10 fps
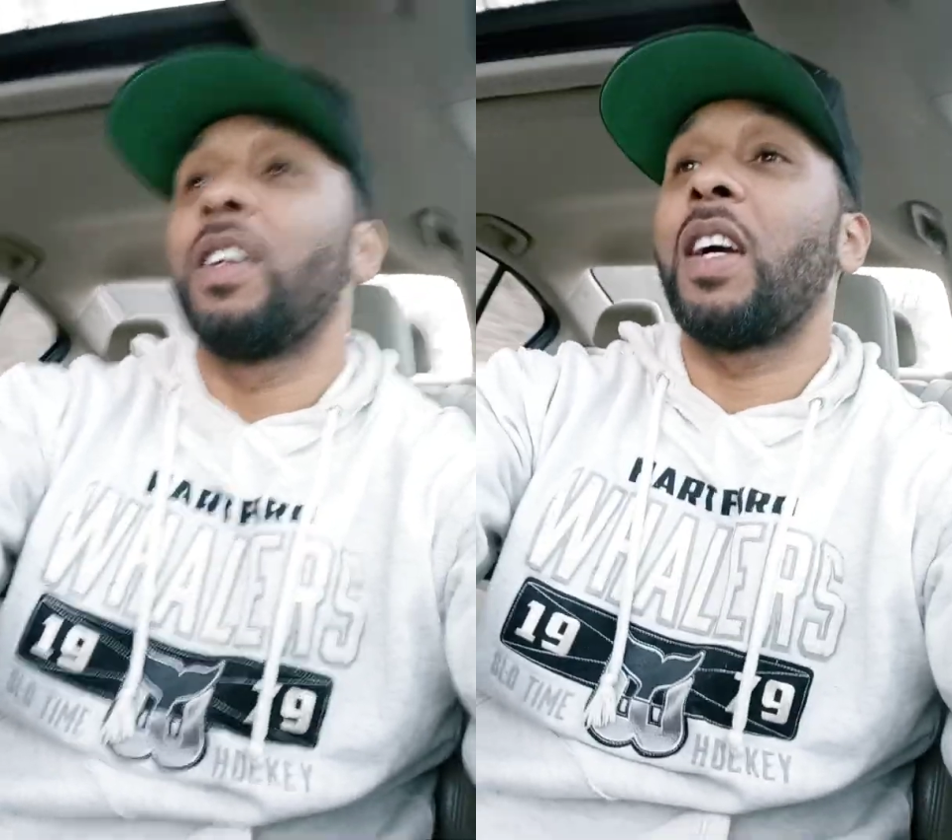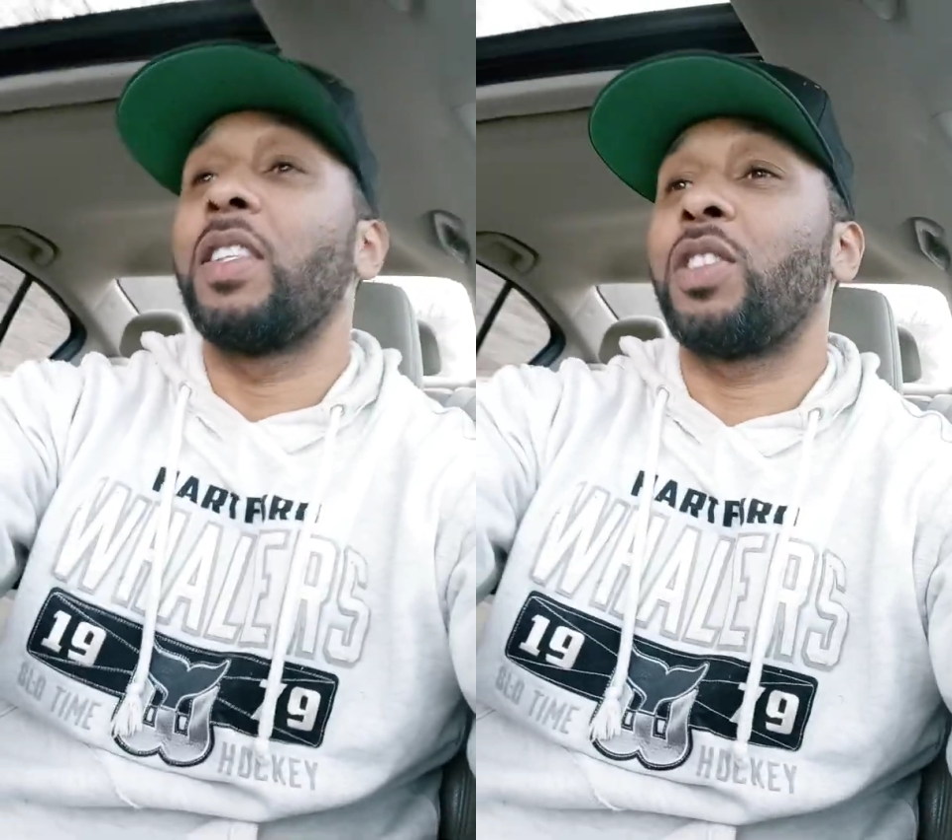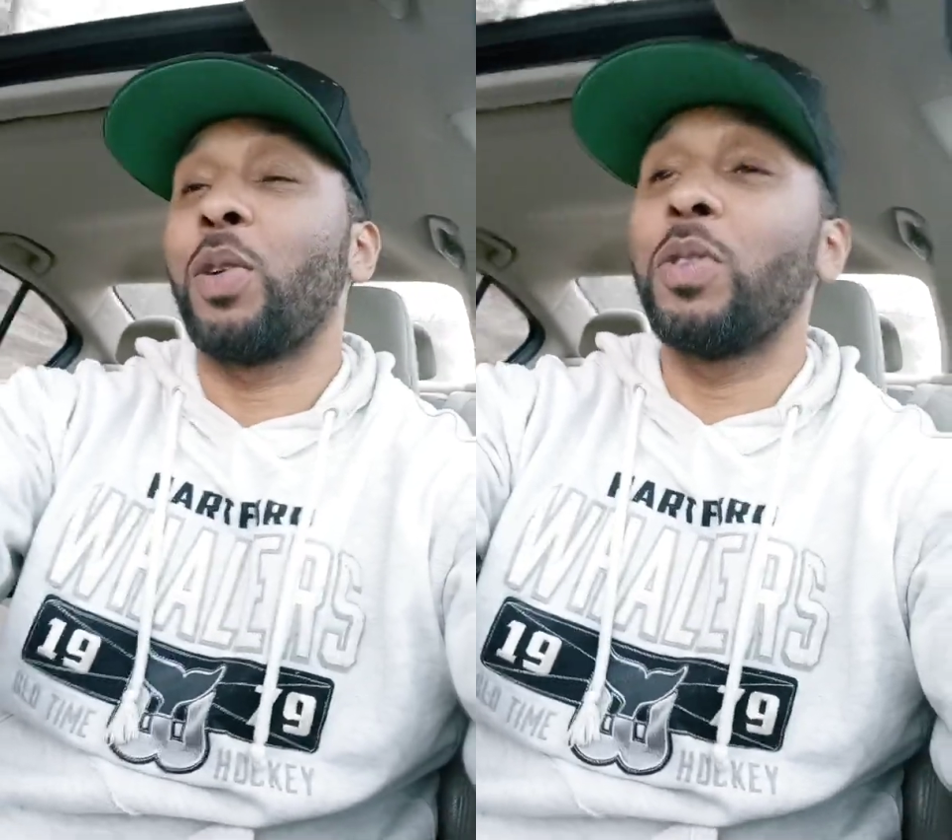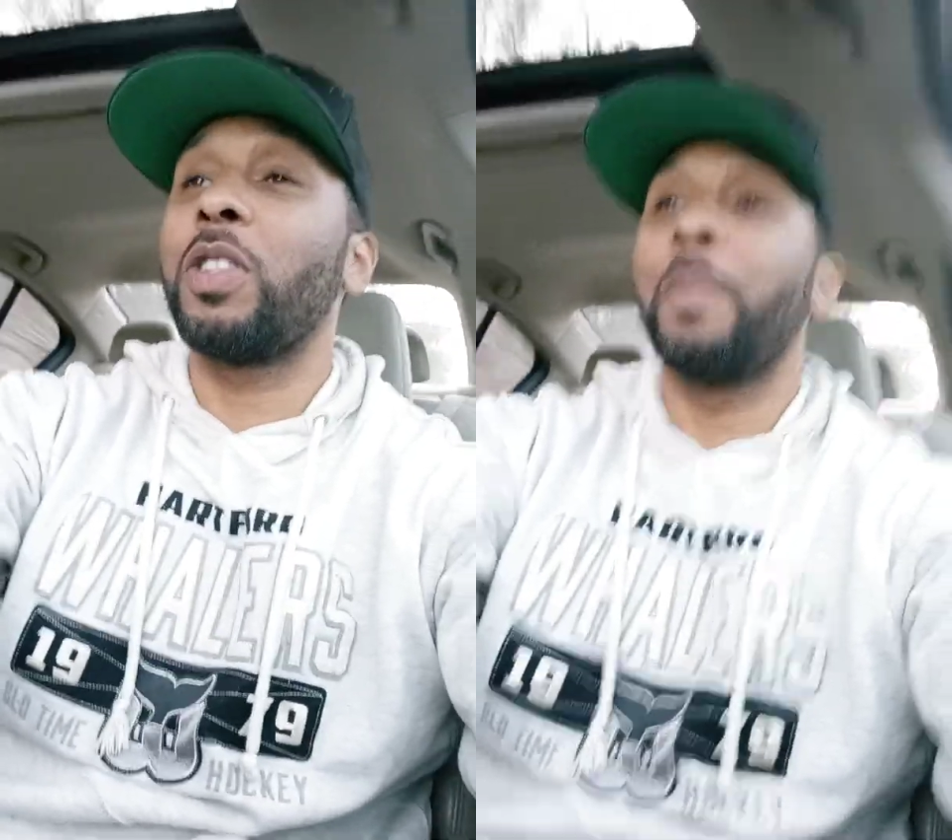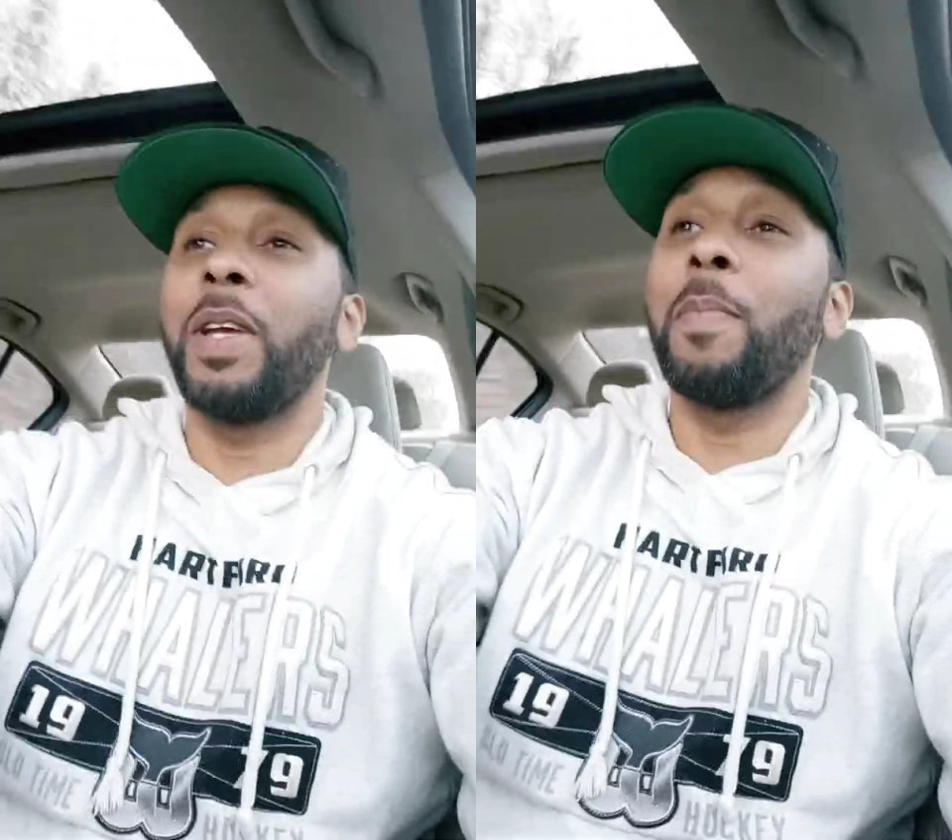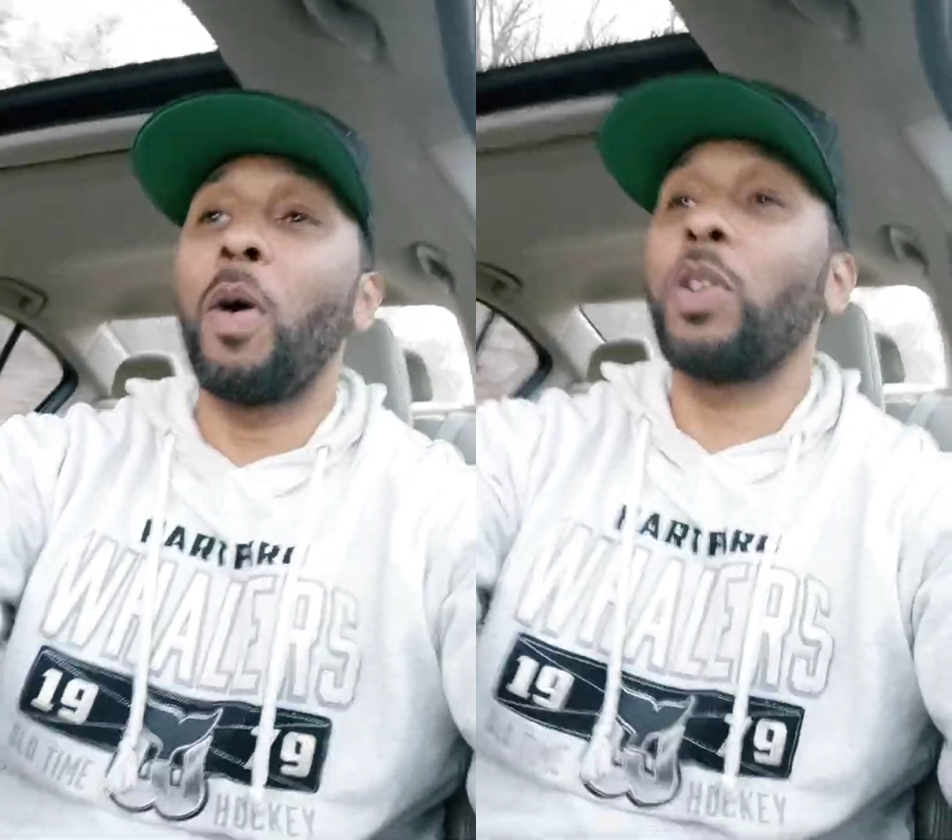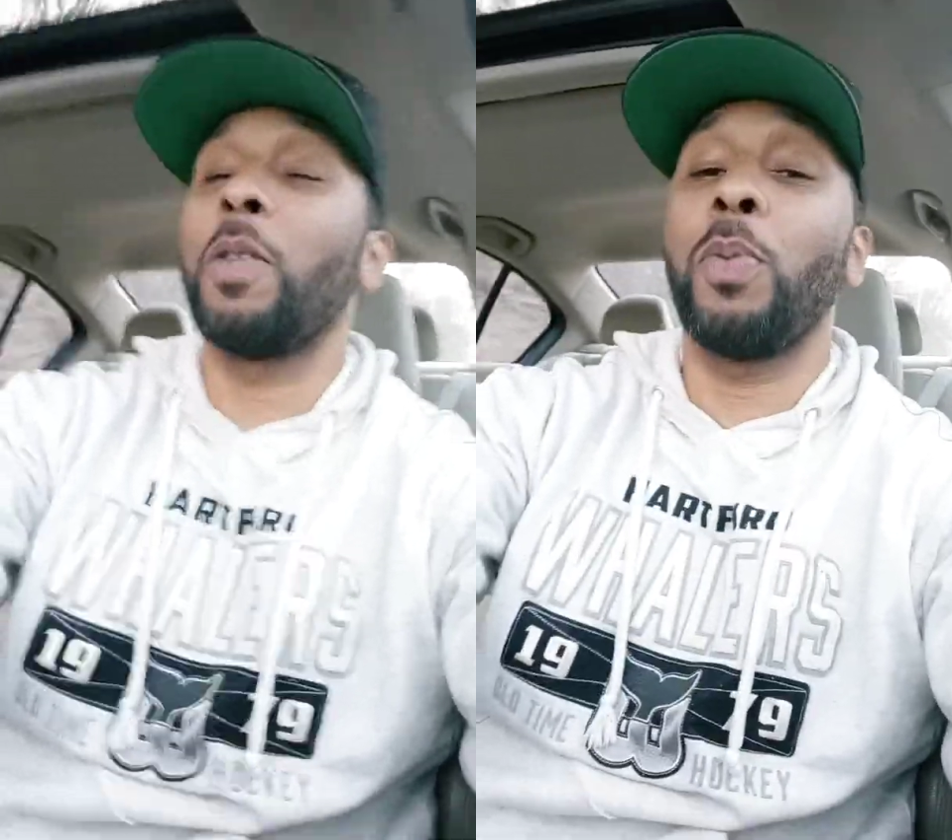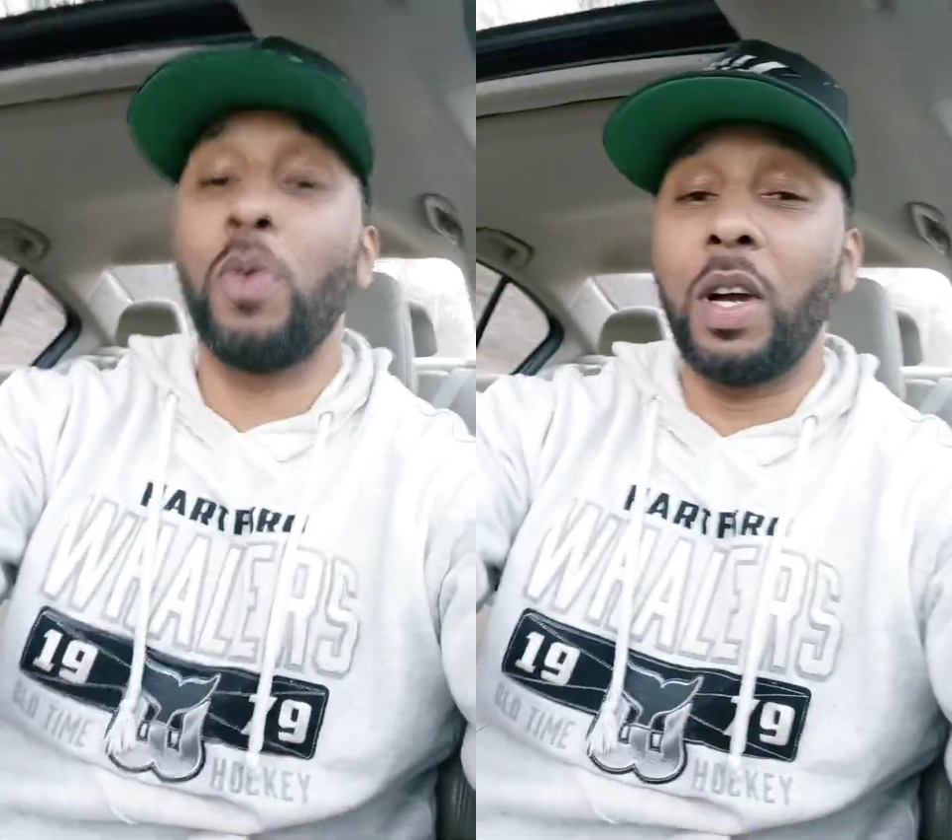soon to be
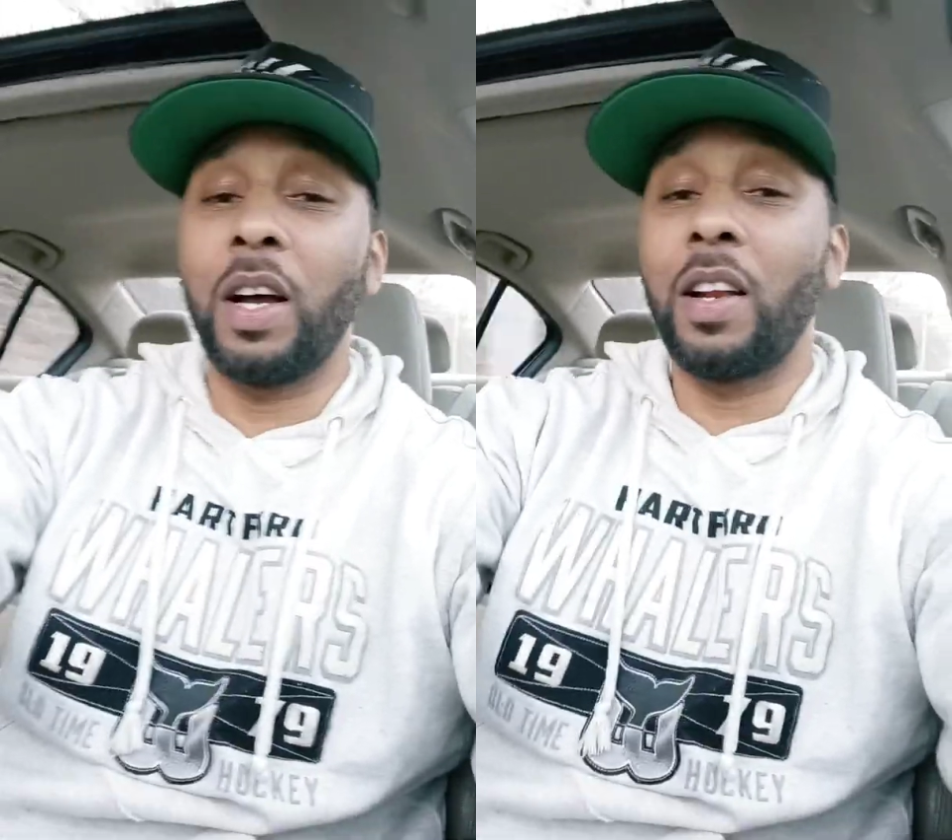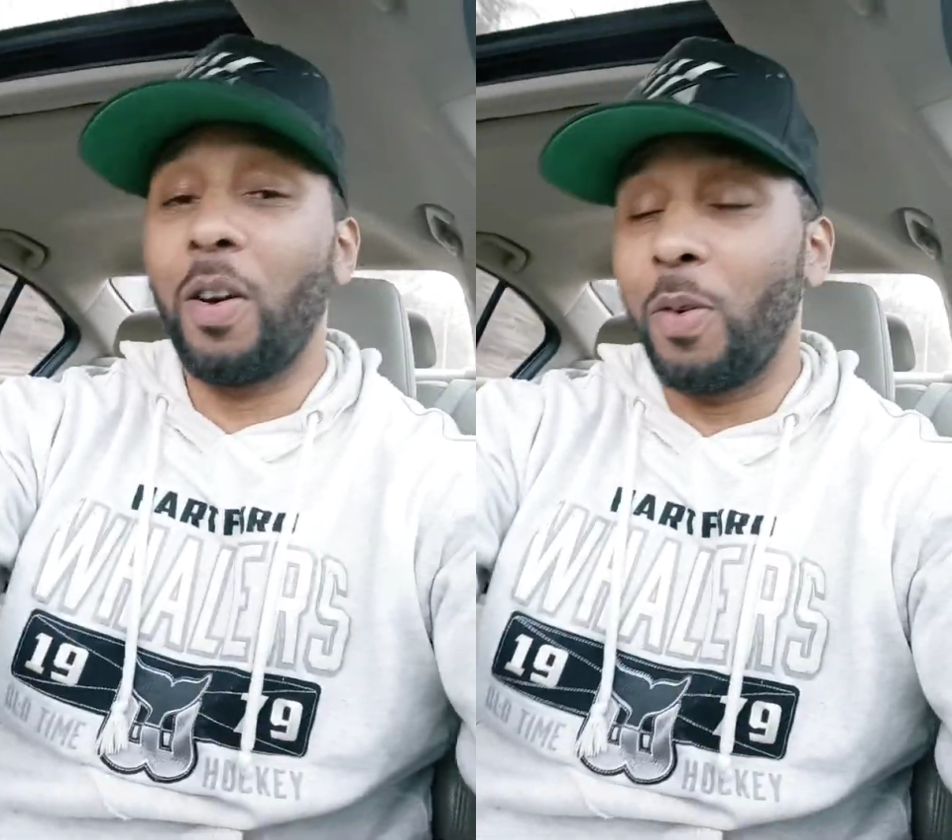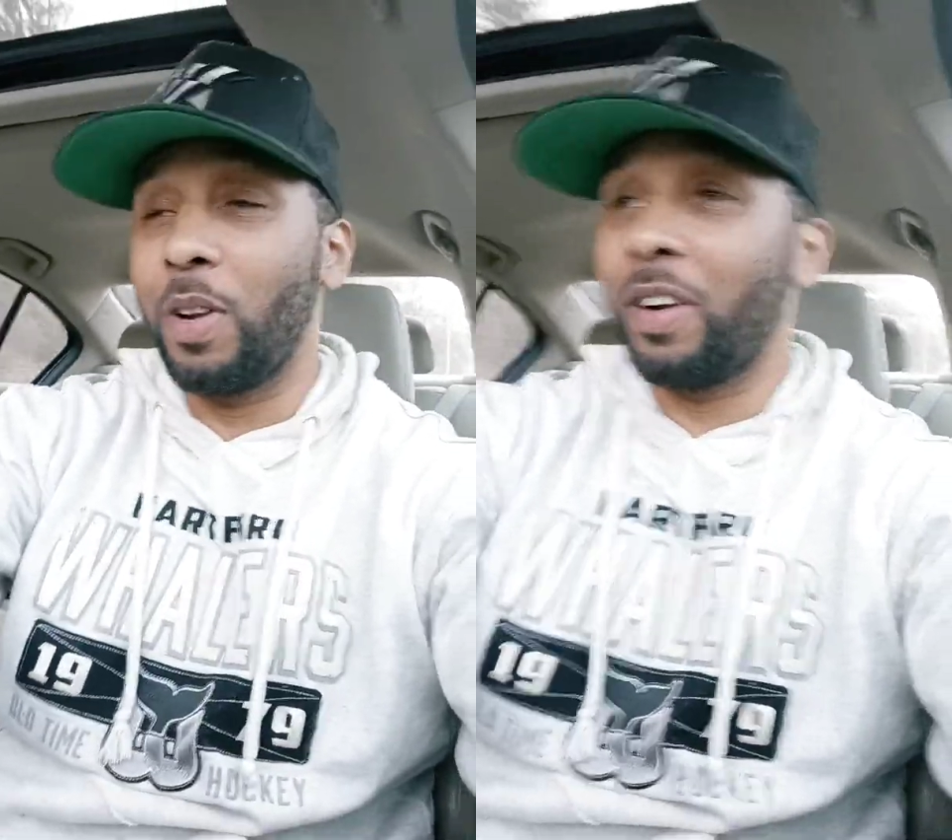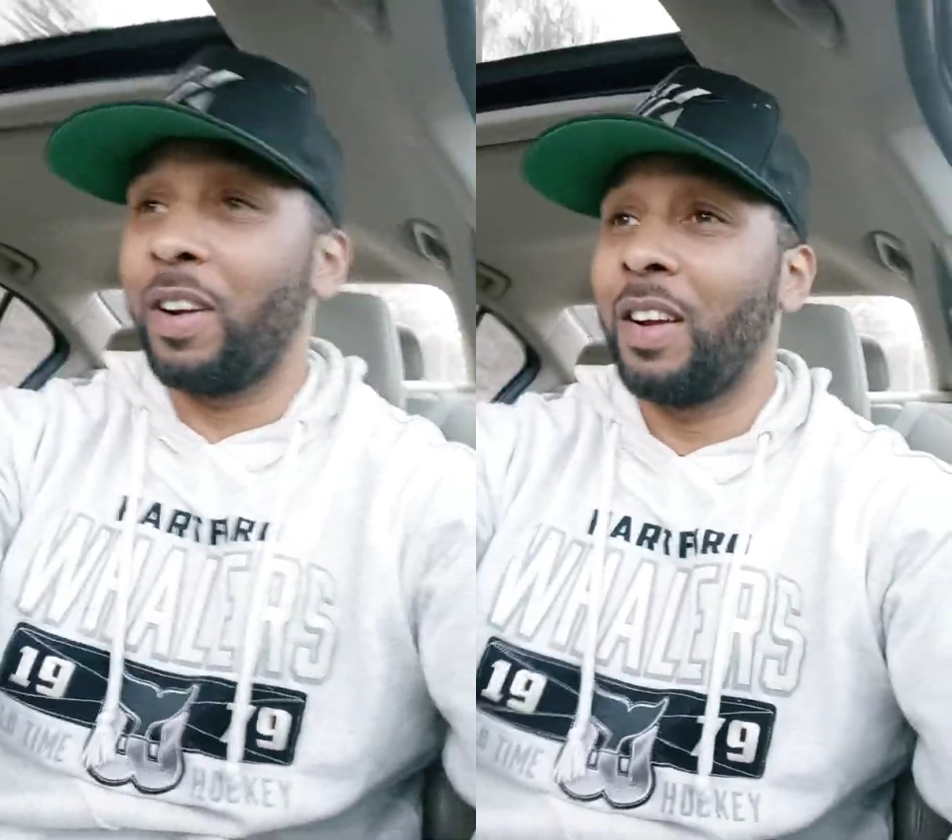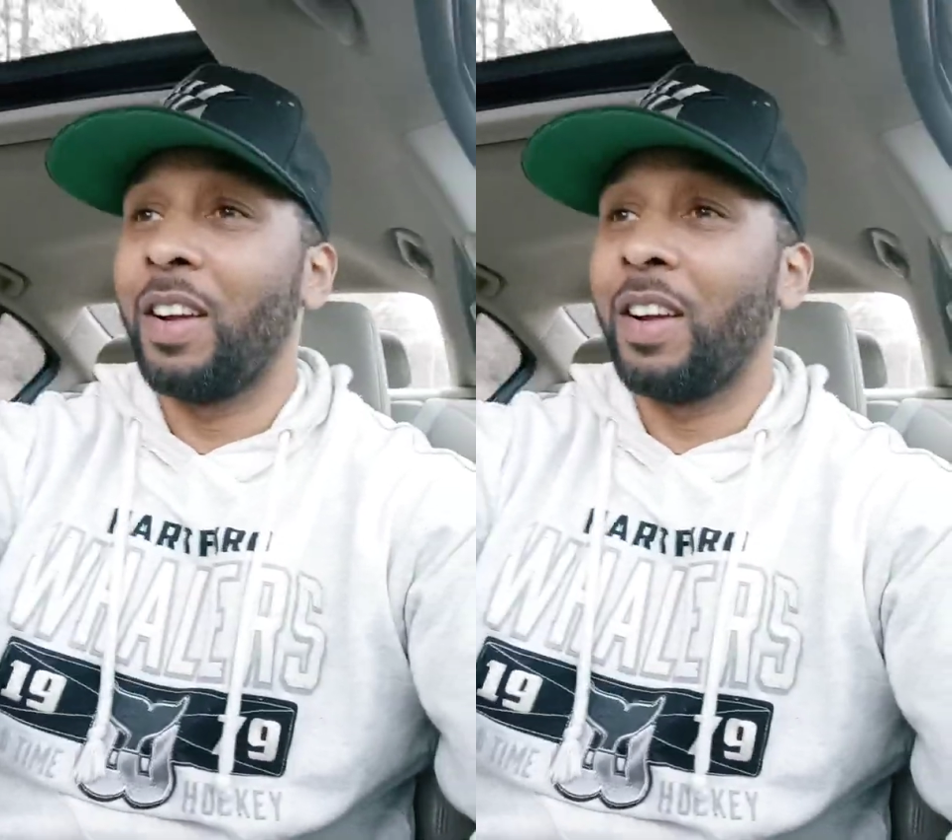multiple gun owner,